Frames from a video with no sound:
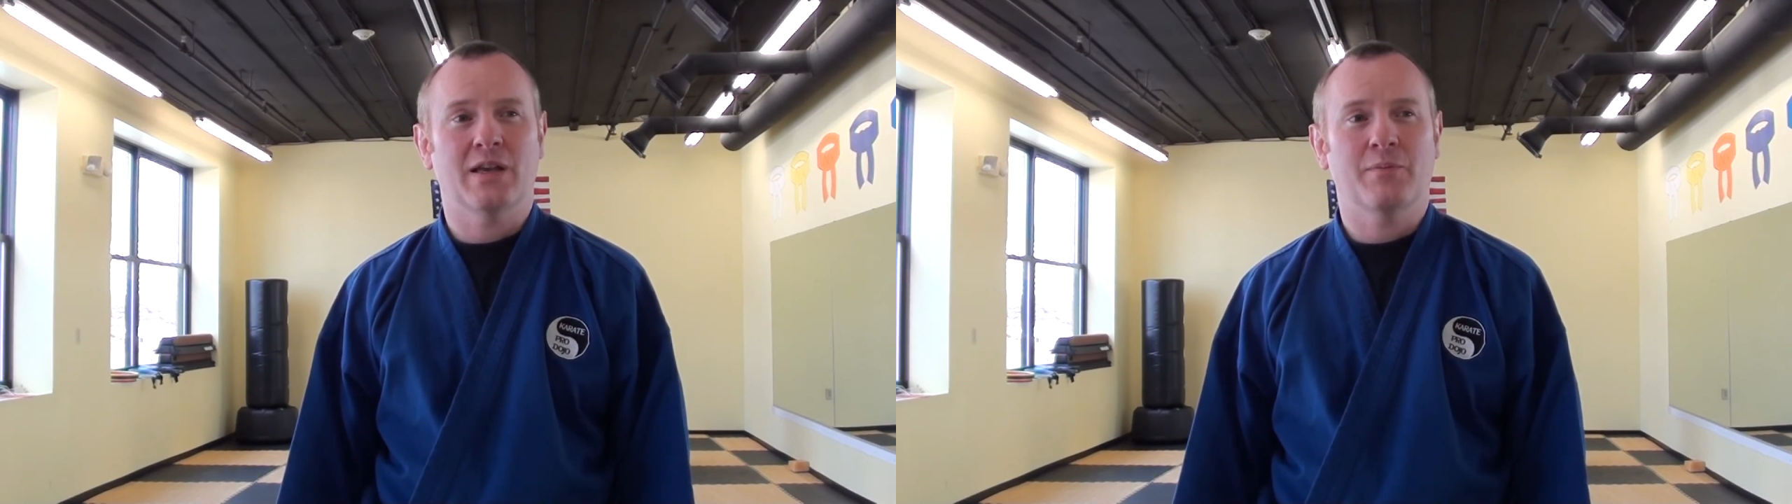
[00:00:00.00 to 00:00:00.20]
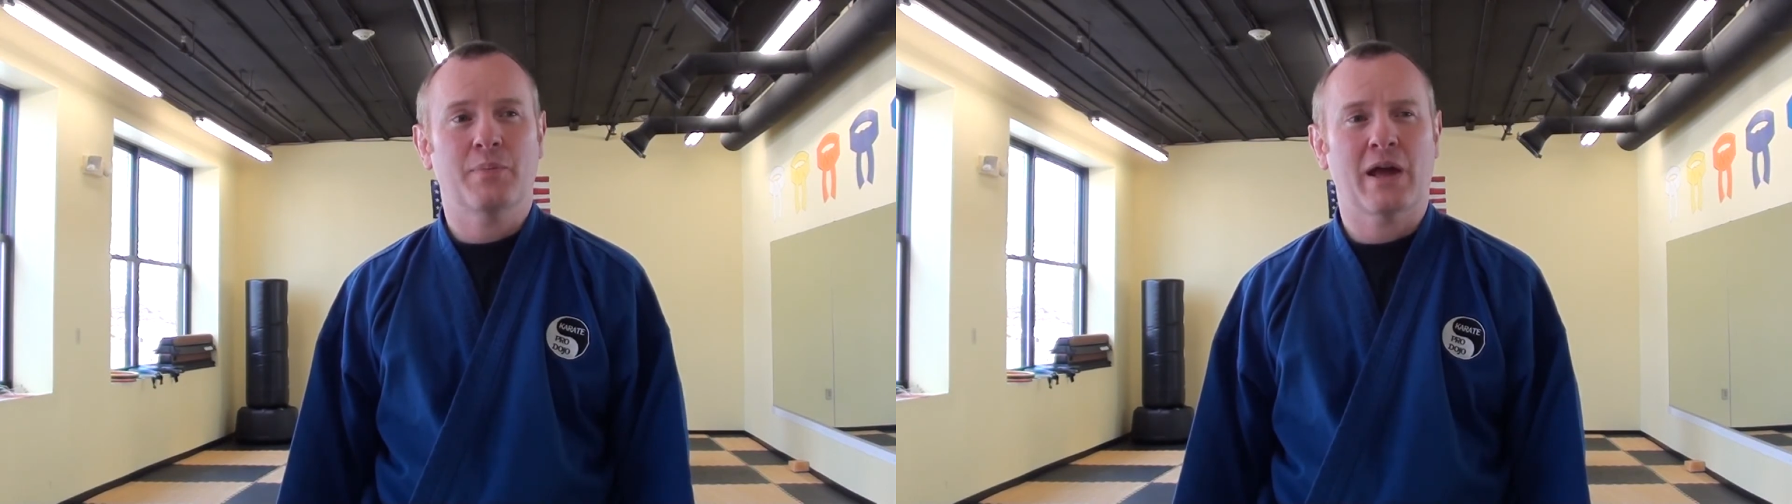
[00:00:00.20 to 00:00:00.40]

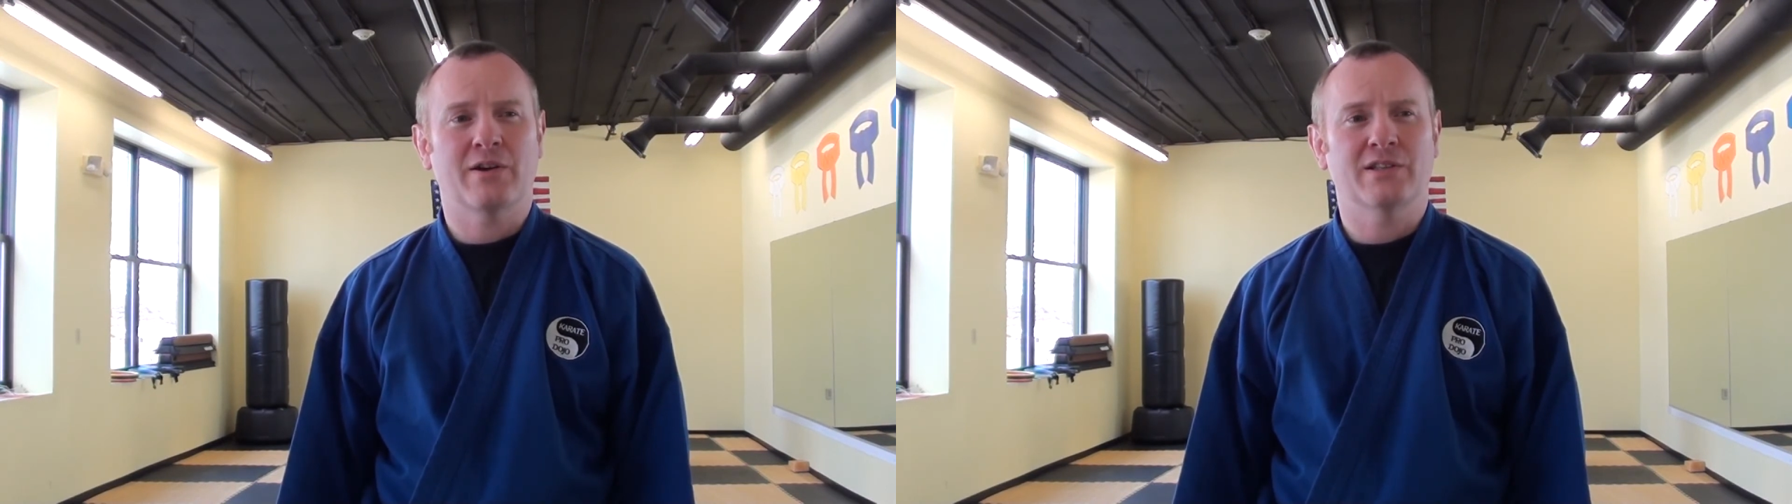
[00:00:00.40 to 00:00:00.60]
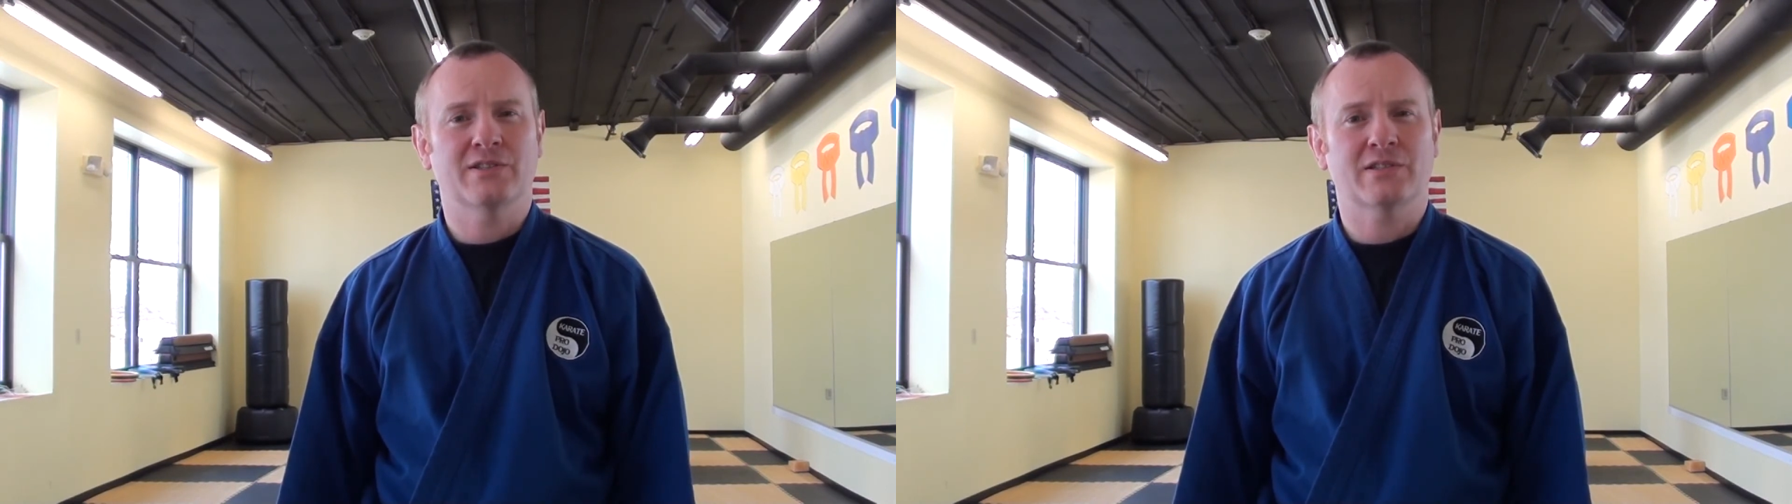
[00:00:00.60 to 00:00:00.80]

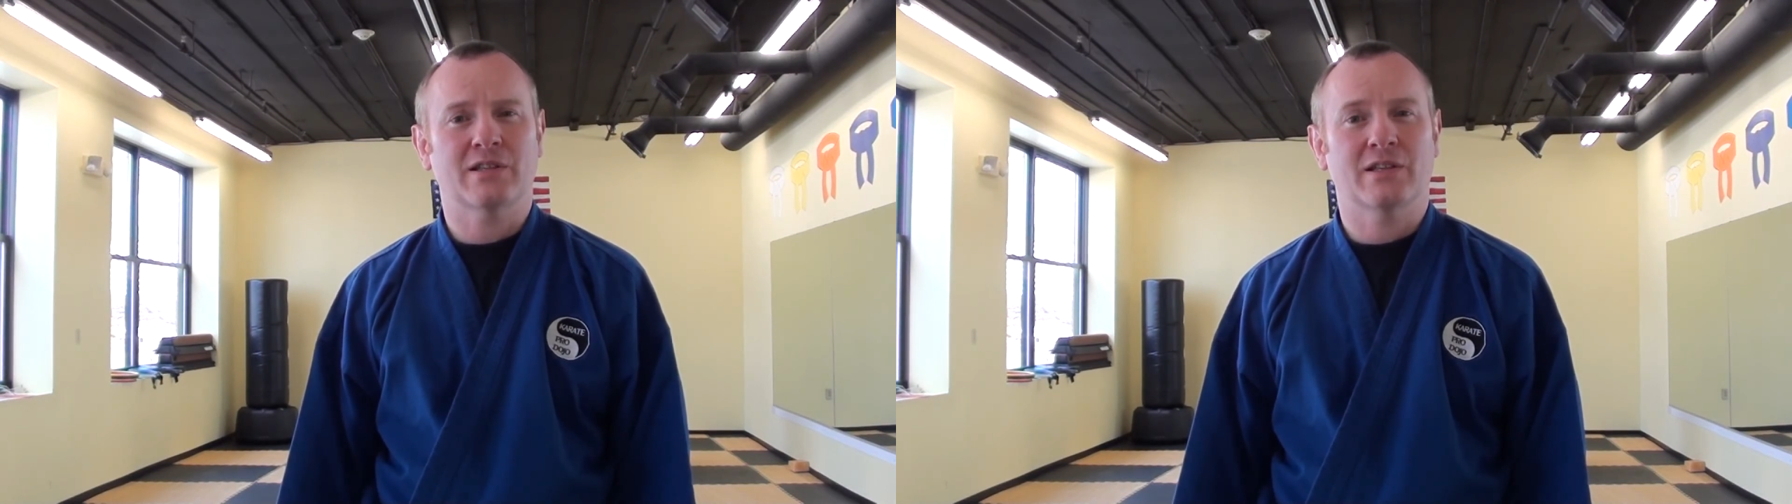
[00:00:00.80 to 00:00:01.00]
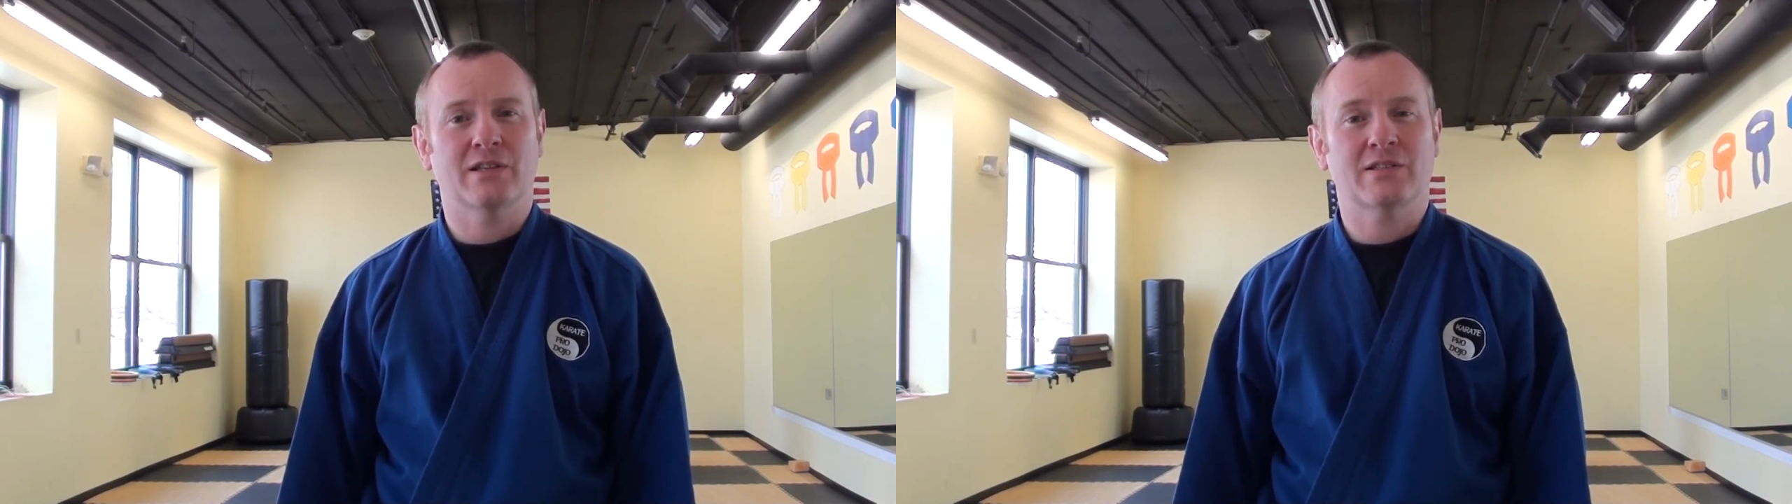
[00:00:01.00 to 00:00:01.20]
parents